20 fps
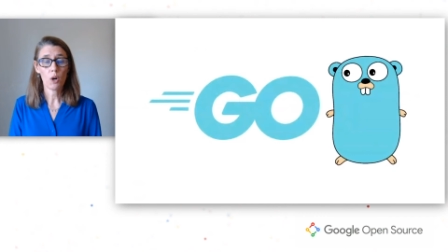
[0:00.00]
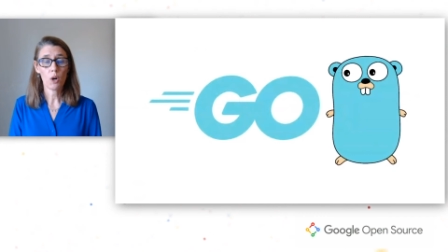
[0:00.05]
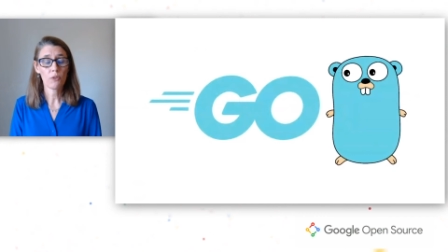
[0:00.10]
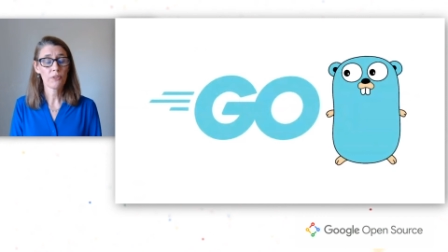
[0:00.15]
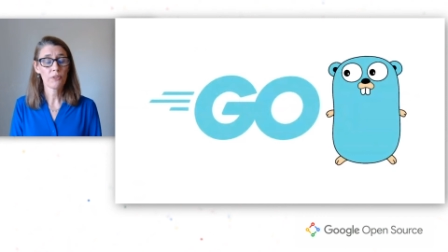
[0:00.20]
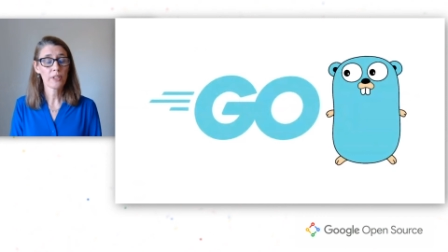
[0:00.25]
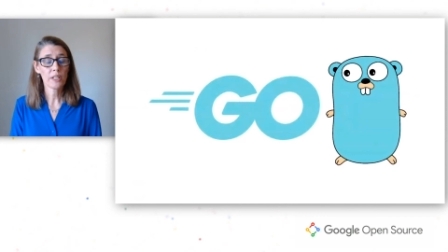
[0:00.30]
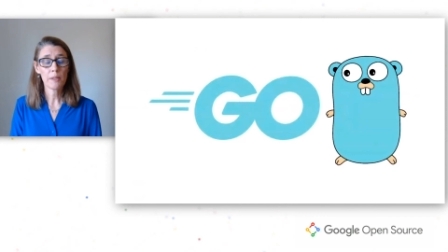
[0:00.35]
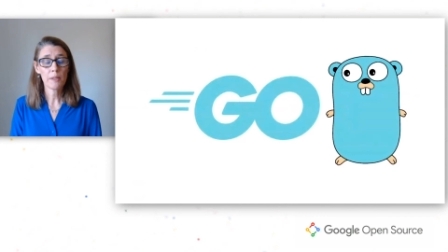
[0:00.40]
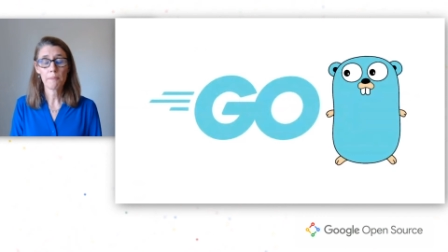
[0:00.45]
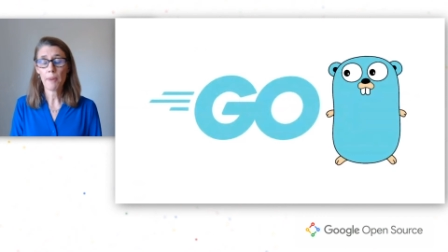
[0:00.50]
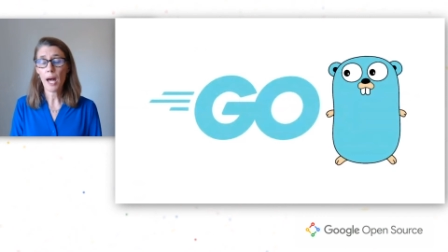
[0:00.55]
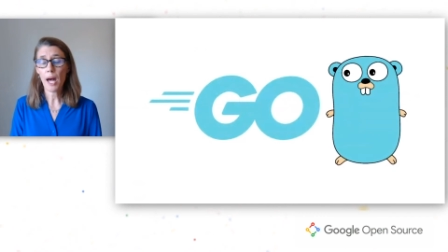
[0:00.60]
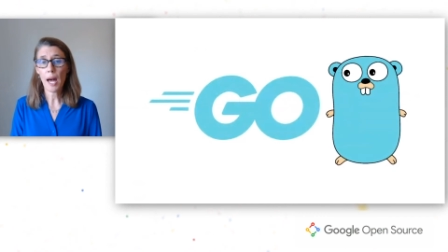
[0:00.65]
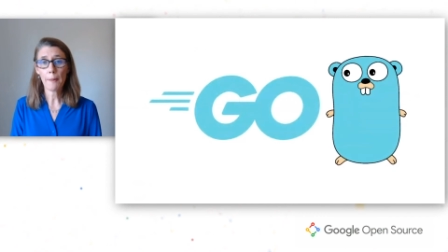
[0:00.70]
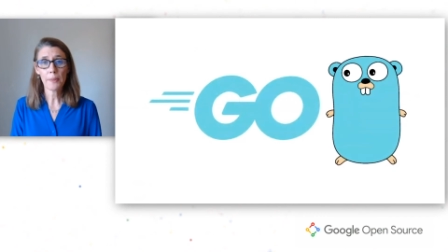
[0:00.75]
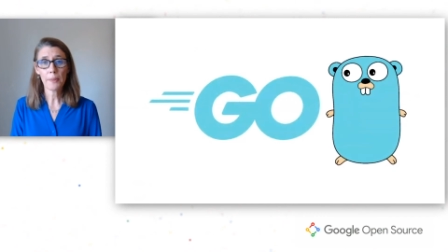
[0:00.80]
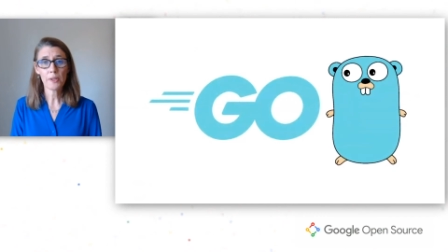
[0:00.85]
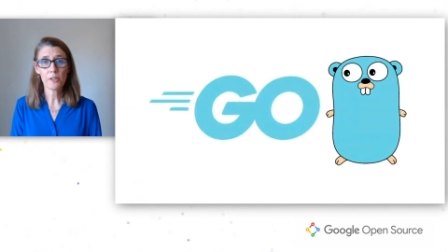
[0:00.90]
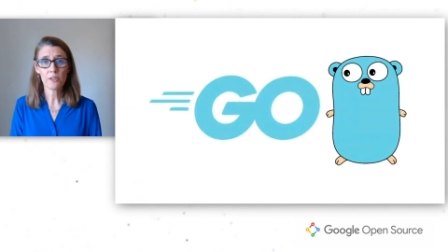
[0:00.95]
a really
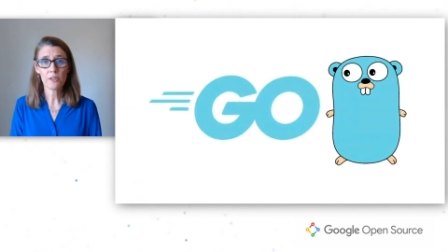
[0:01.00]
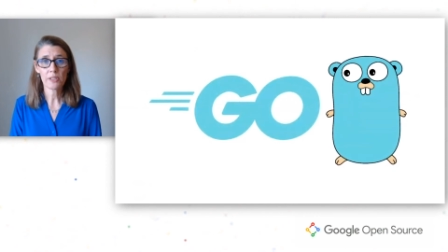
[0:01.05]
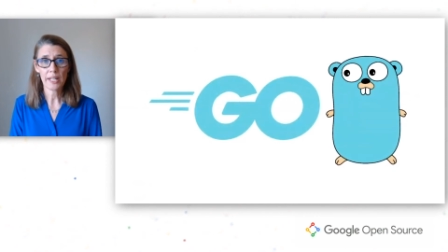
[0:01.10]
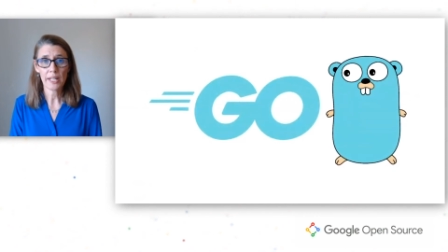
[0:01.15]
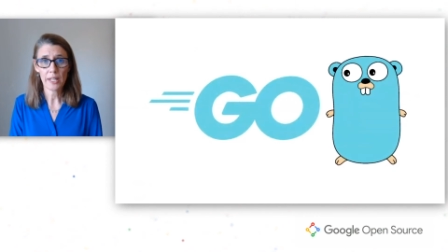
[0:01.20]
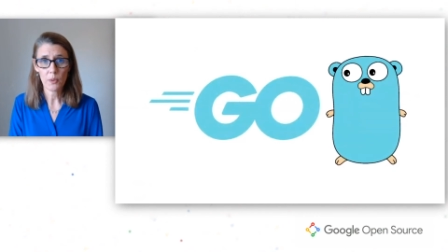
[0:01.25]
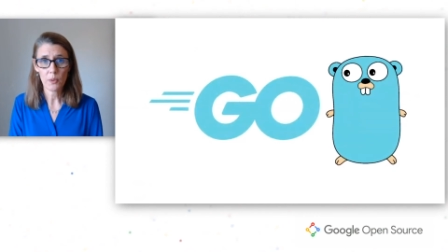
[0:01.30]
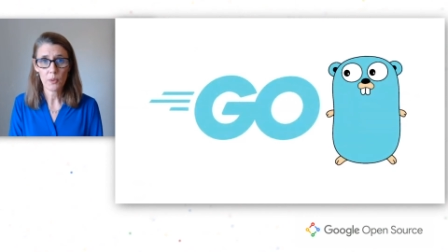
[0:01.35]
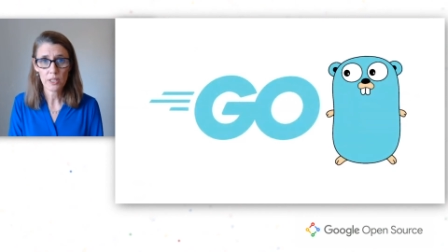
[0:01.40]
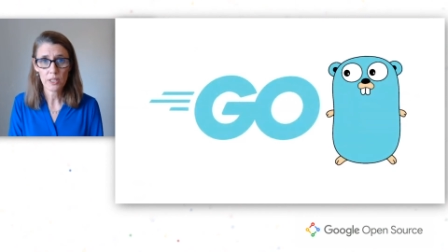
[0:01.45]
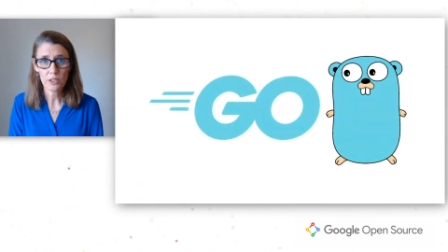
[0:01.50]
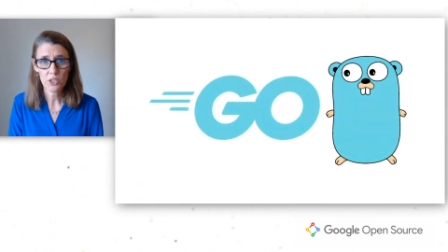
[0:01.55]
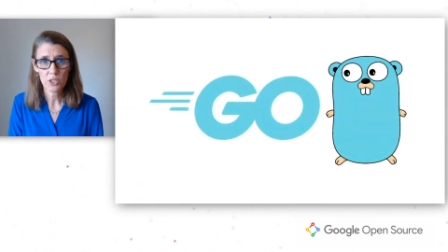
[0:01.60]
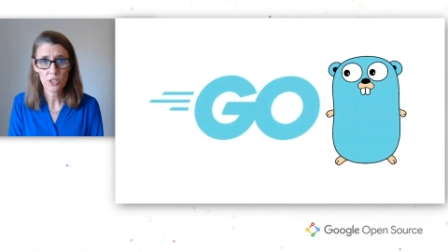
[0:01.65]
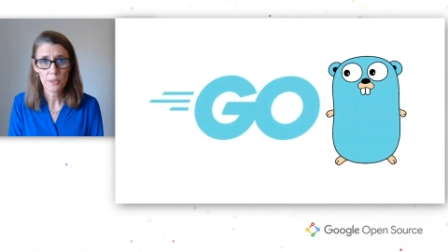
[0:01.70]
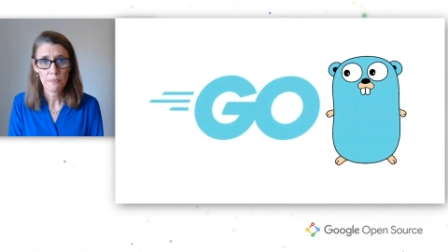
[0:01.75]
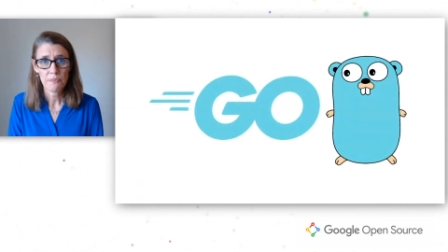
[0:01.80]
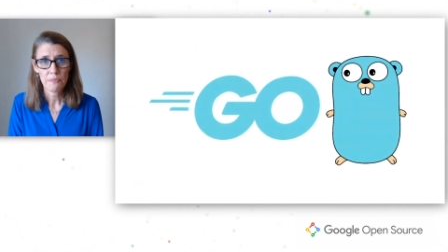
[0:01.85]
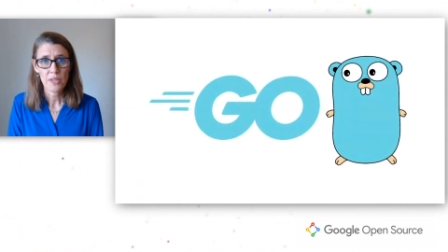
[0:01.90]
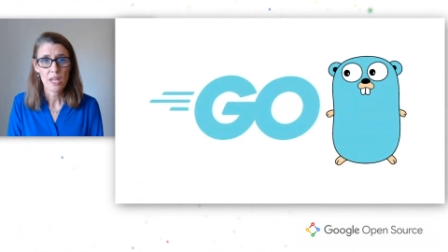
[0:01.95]
popular
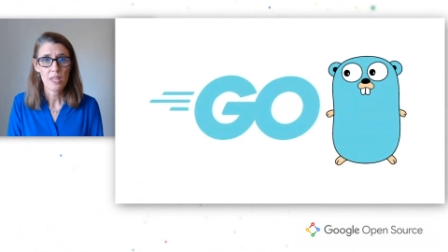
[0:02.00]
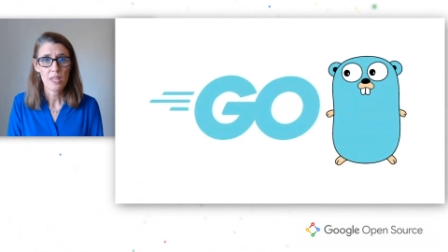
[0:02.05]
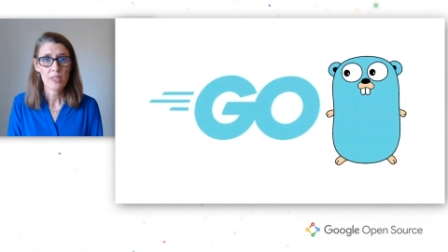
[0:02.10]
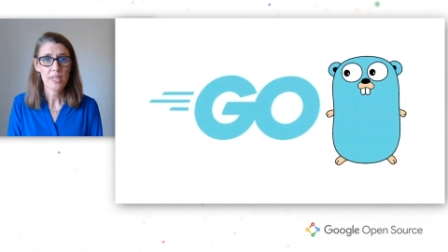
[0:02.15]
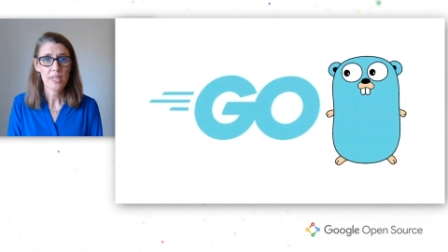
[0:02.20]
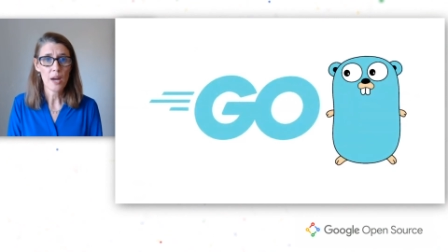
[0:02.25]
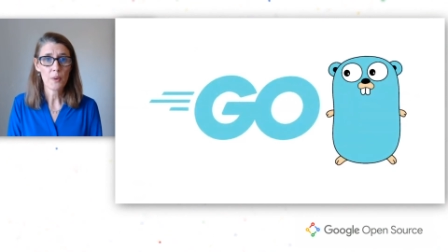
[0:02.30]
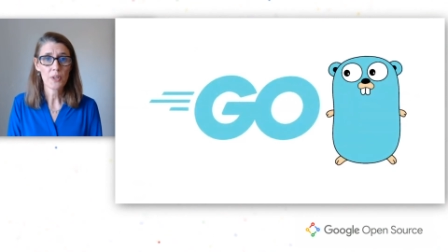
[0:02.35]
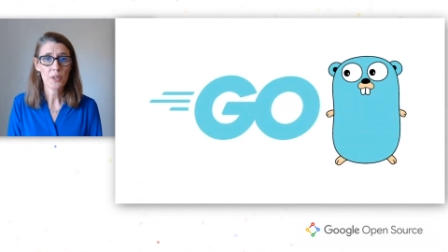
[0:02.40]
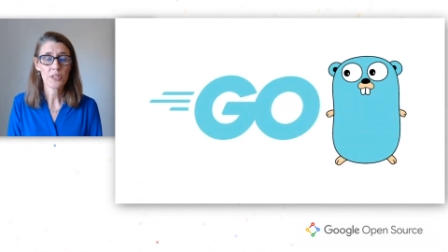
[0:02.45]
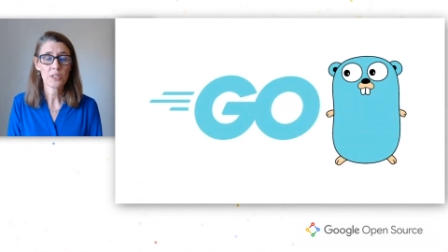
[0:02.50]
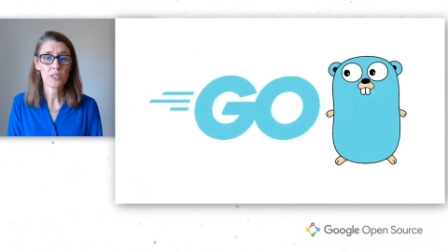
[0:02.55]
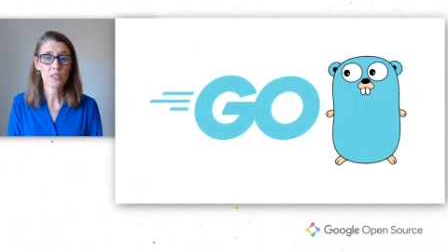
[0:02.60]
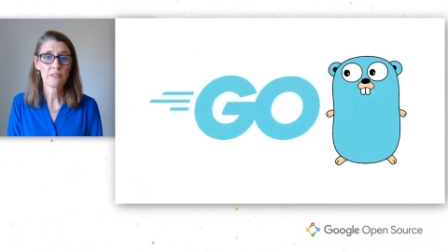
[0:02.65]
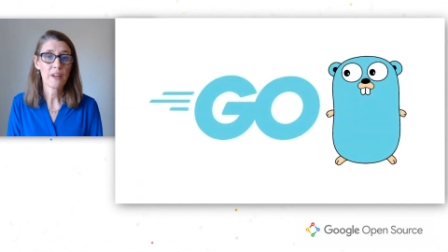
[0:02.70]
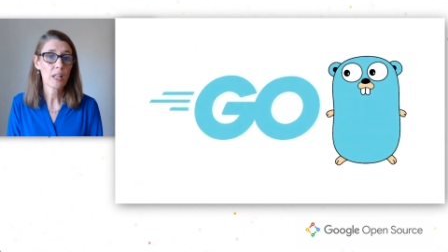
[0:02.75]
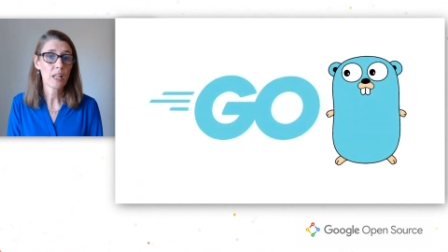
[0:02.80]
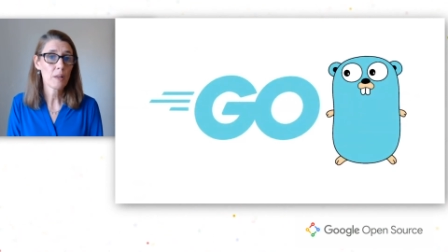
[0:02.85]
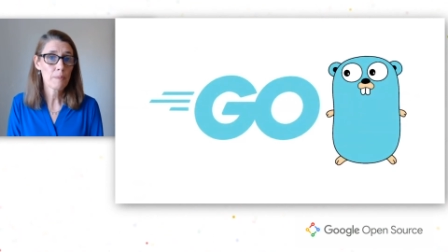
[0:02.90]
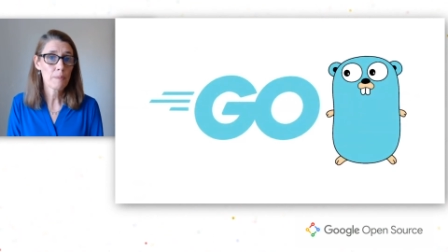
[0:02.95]
language that was
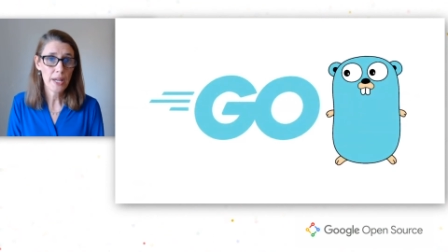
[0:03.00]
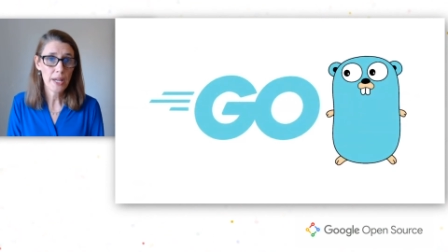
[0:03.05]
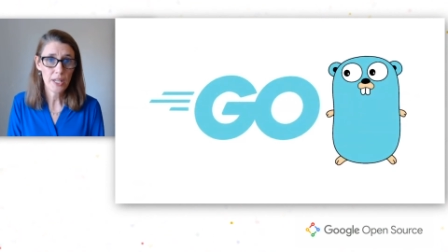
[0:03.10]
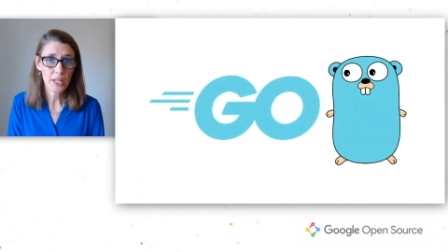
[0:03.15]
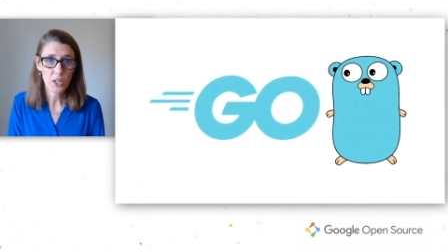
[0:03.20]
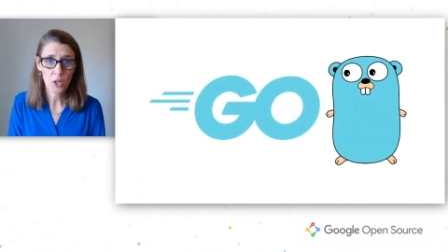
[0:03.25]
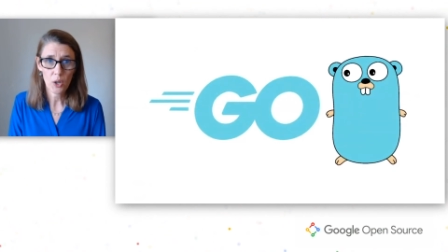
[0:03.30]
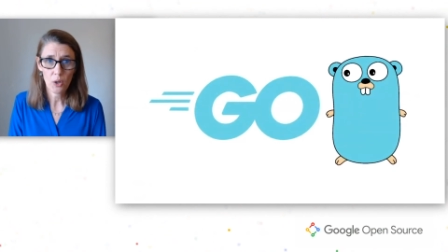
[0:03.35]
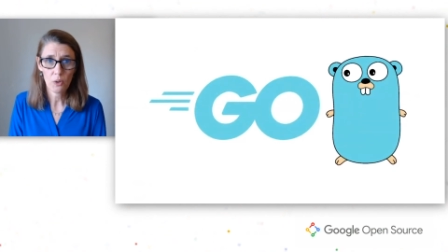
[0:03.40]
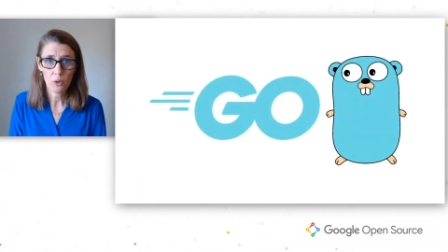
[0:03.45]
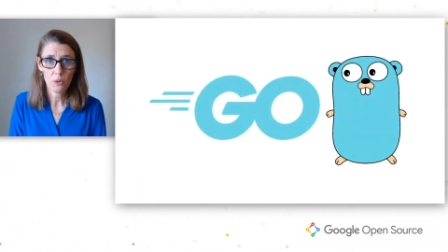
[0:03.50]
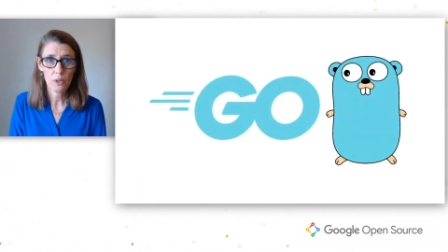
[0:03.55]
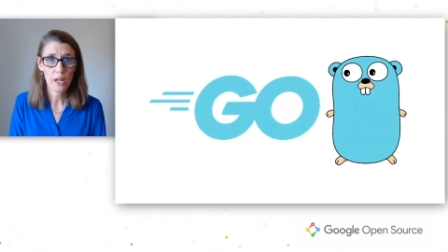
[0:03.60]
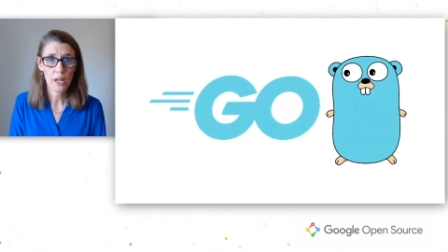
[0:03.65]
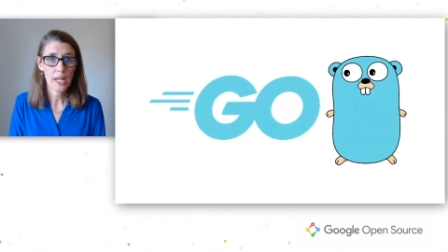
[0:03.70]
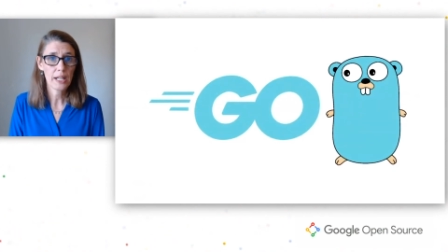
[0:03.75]
developed by Go,